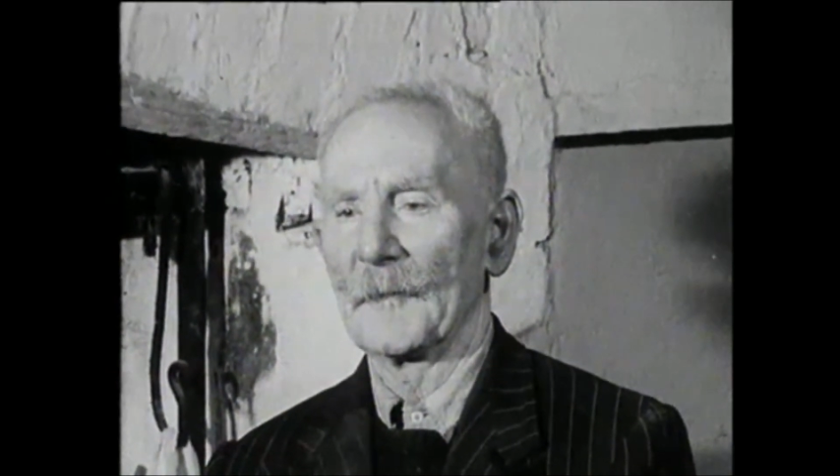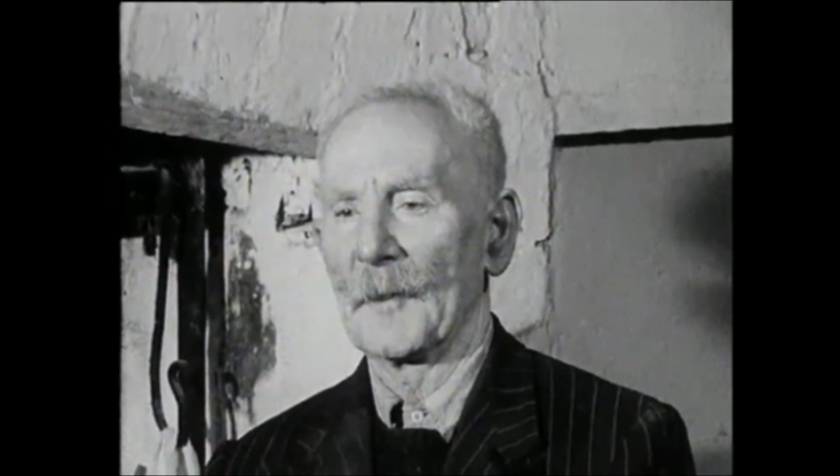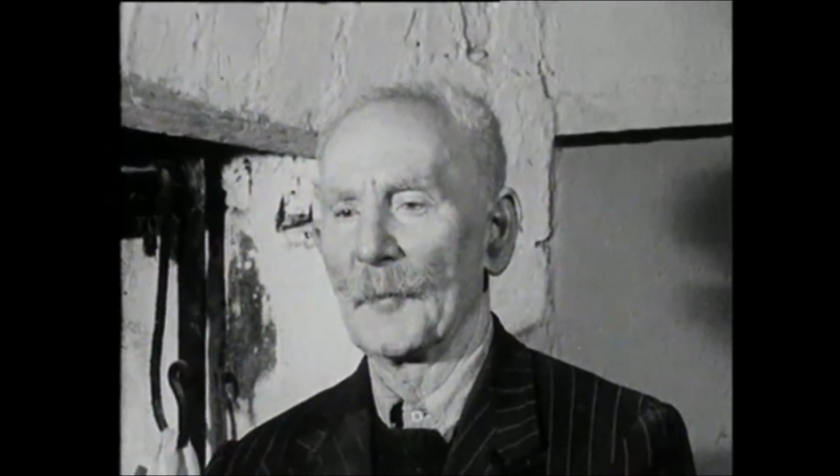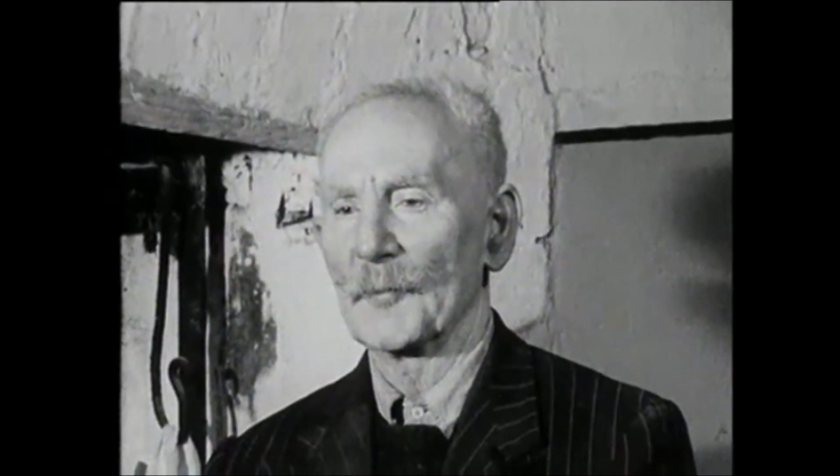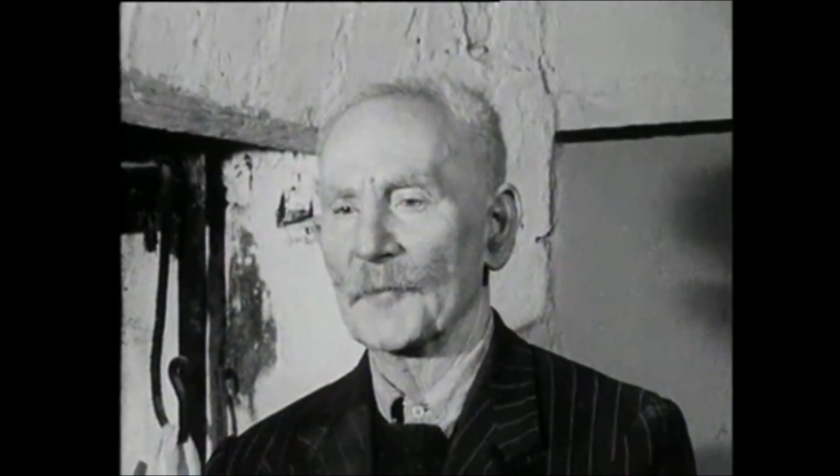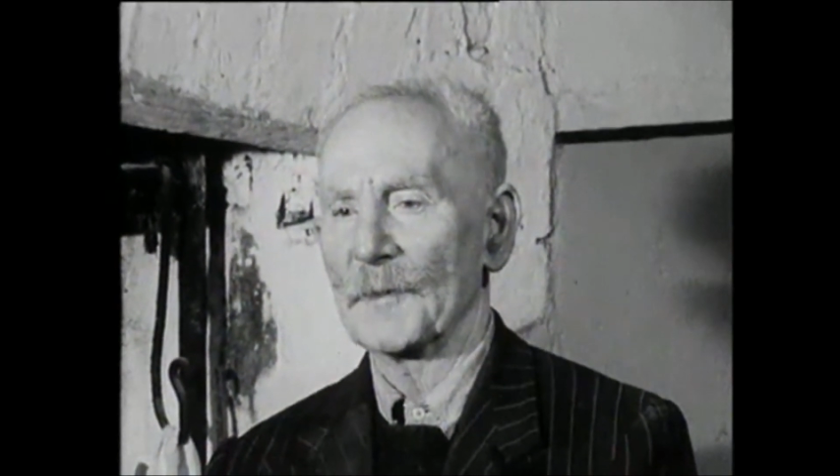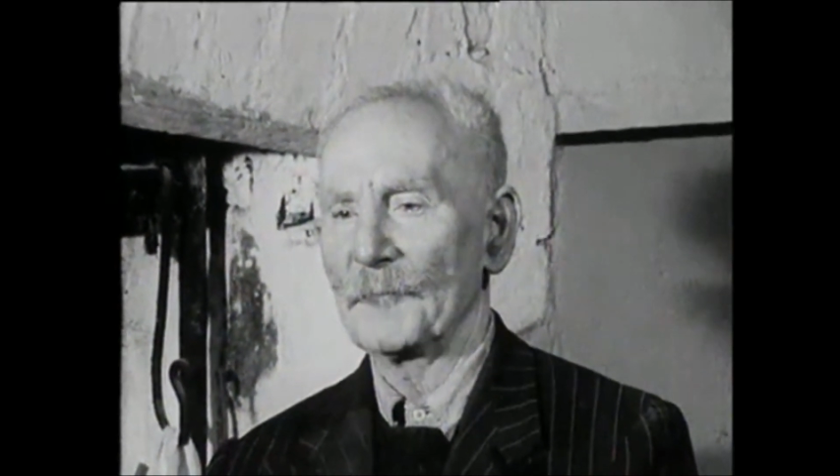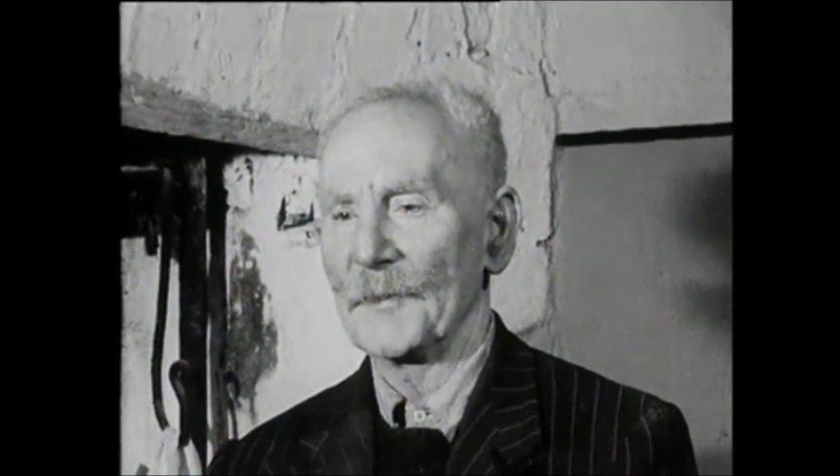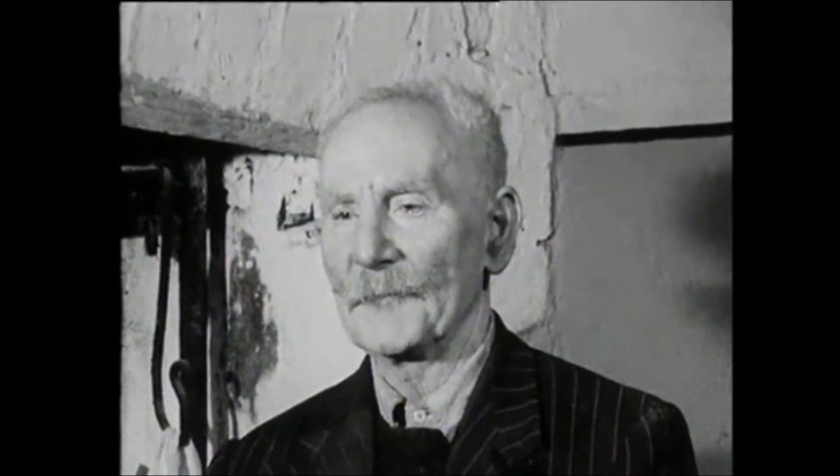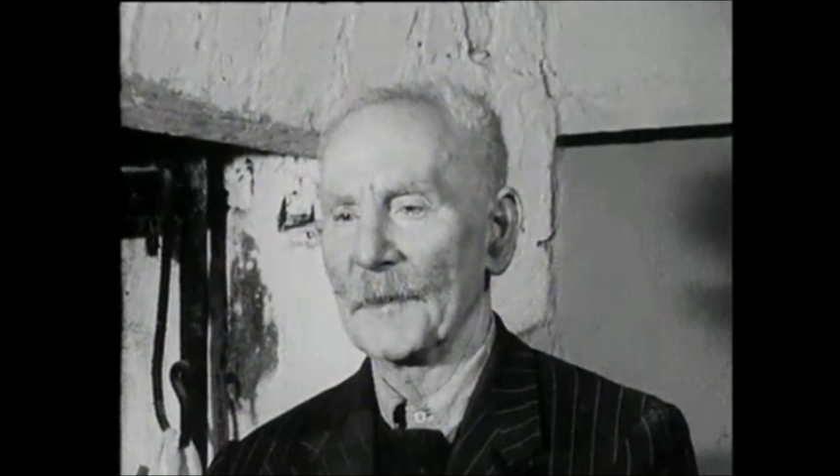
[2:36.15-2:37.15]
about three
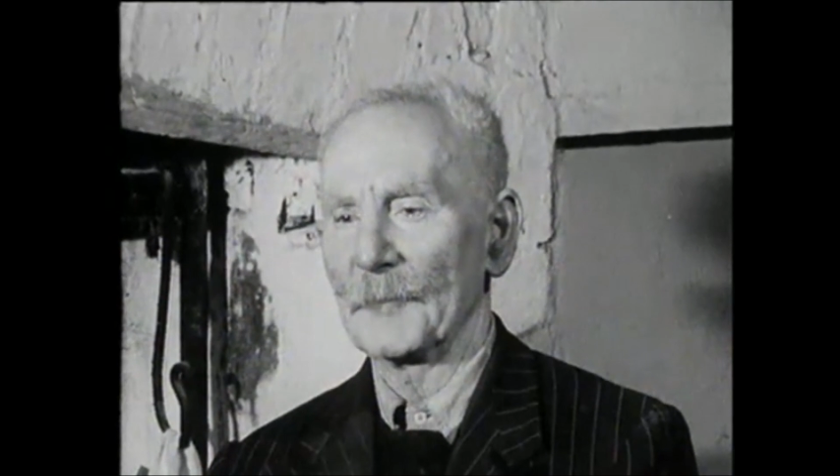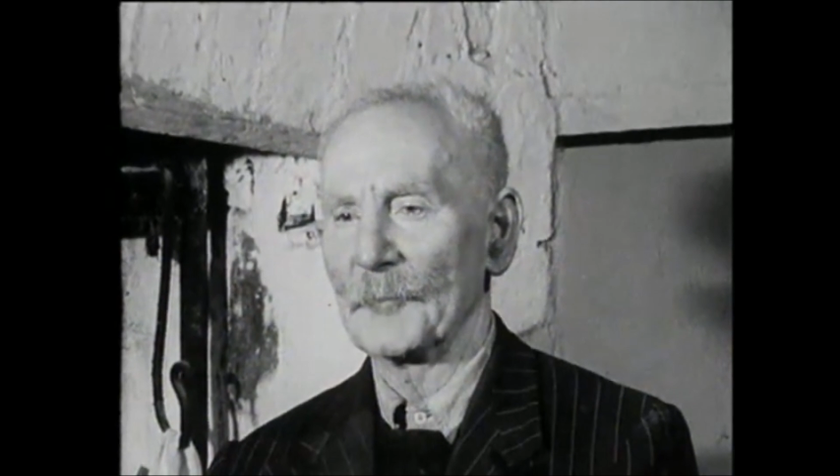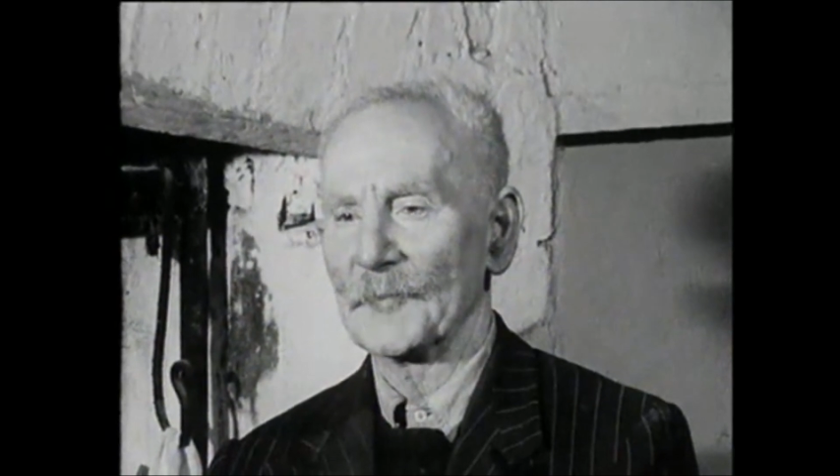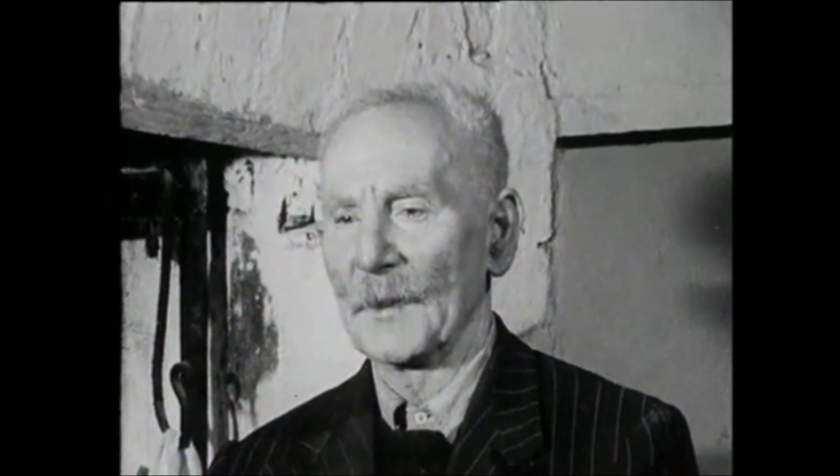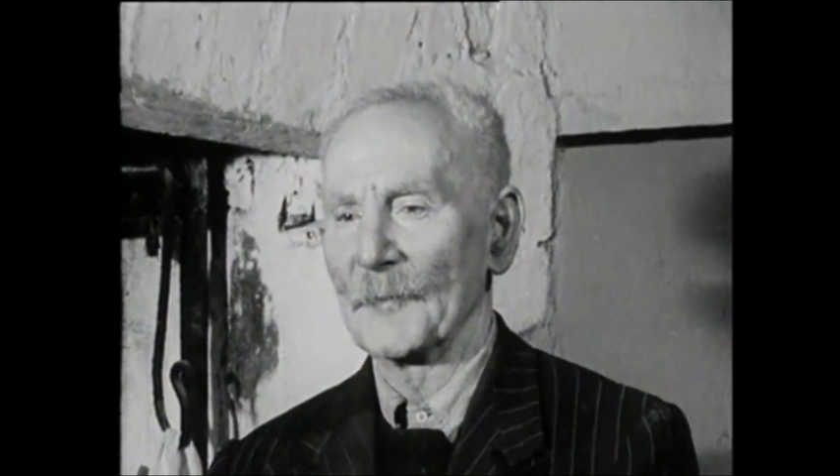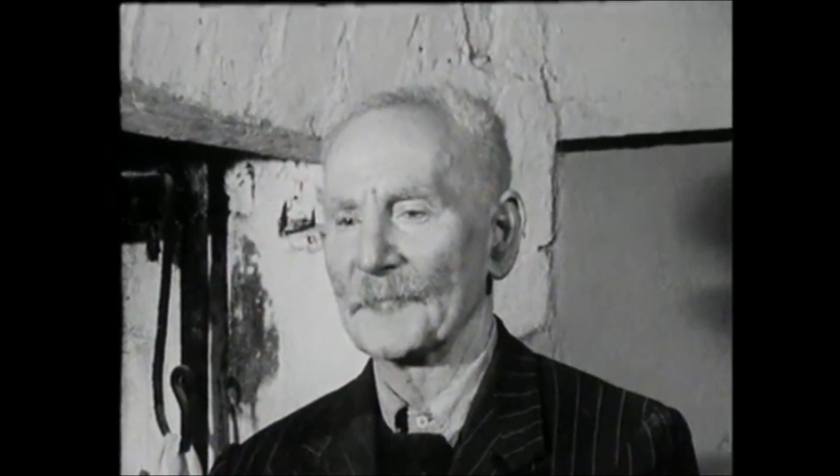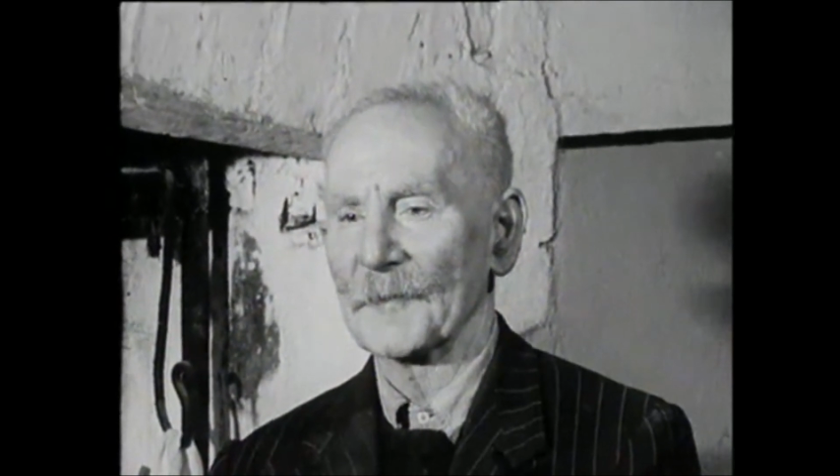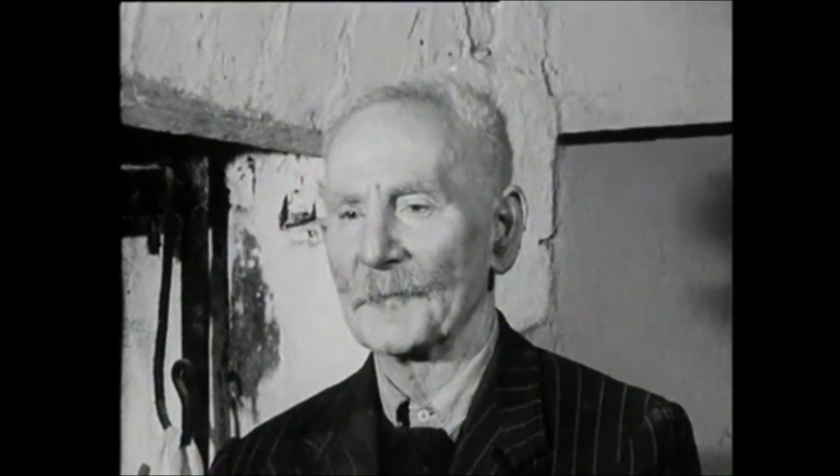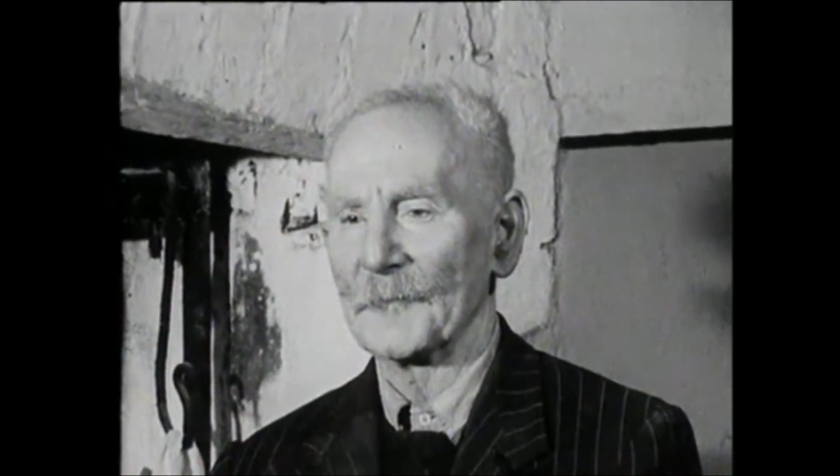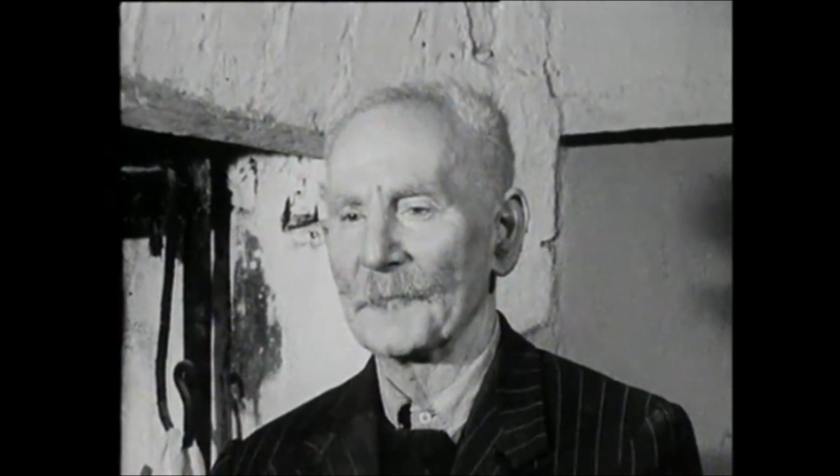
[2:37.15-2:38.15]
feet high, with jam
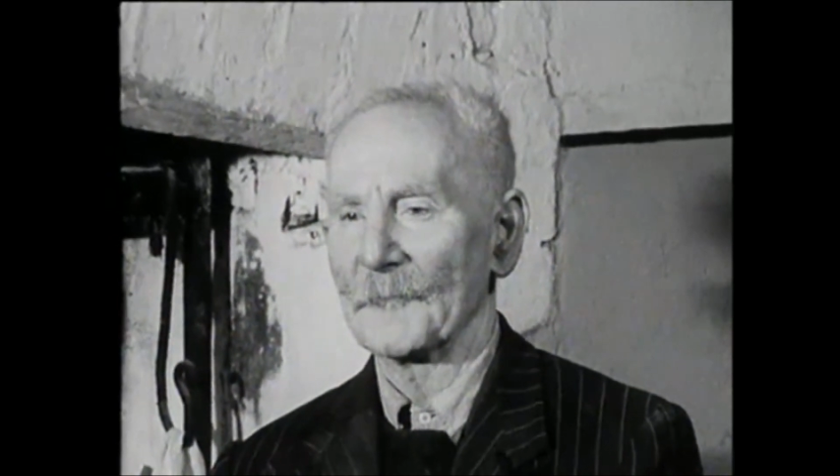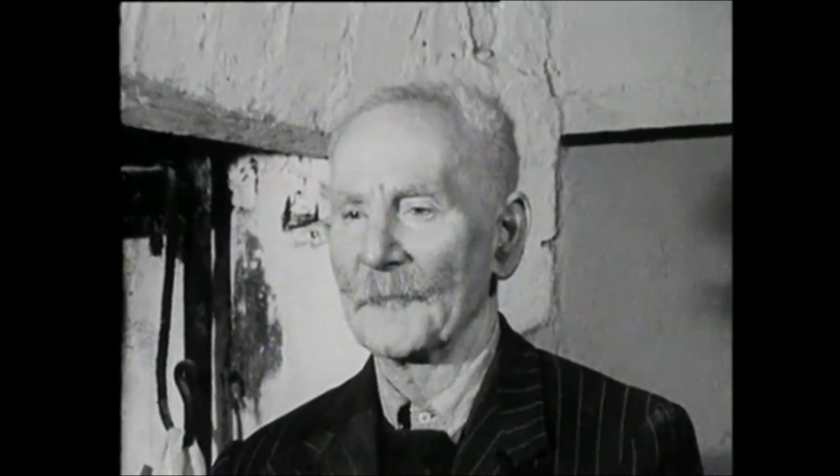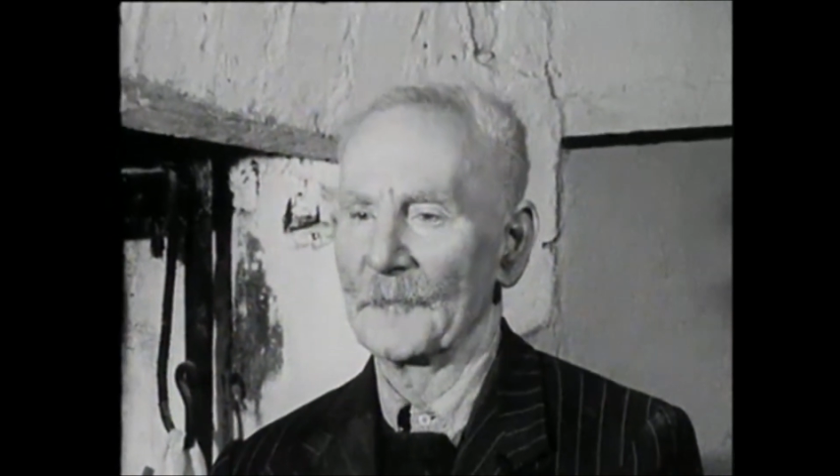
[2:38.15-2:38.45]
inside in it,